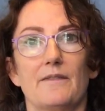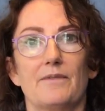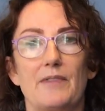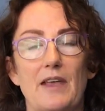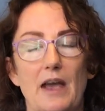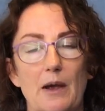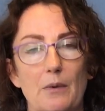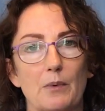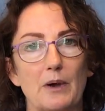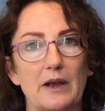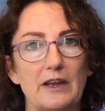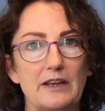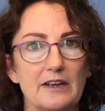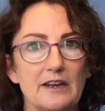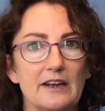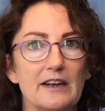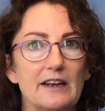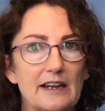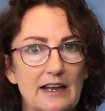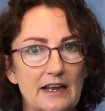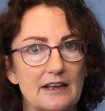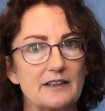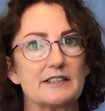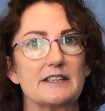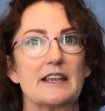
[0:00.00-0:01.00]
That way you
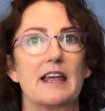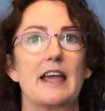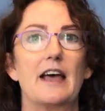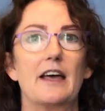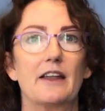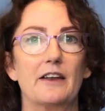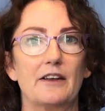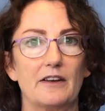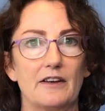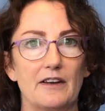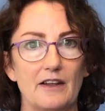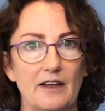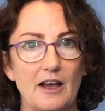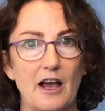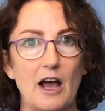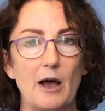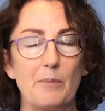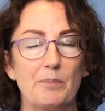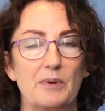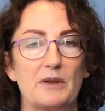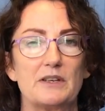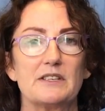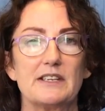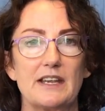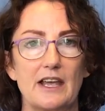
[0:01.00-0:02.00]
can get down,
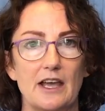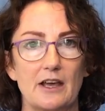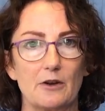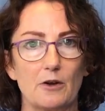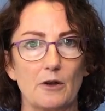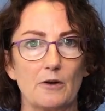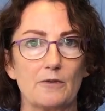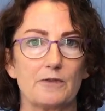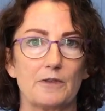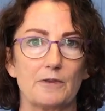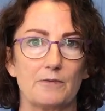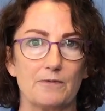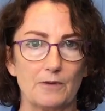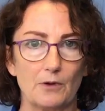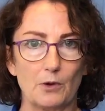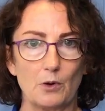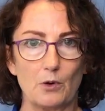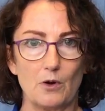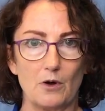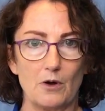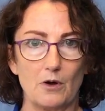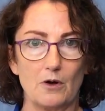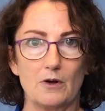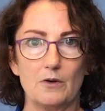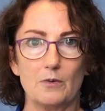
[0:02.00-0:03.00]
up and down off the
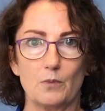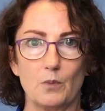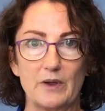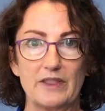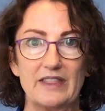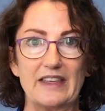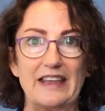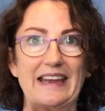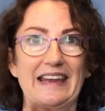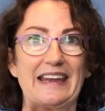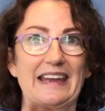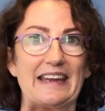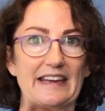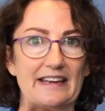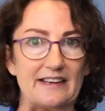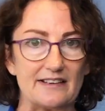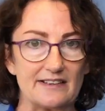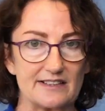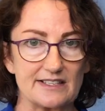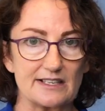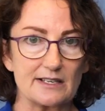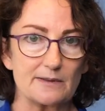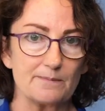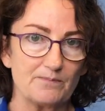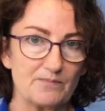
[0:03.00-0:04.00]
floor with
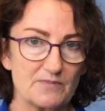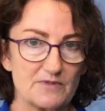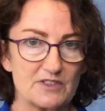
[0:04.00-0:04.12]
ease.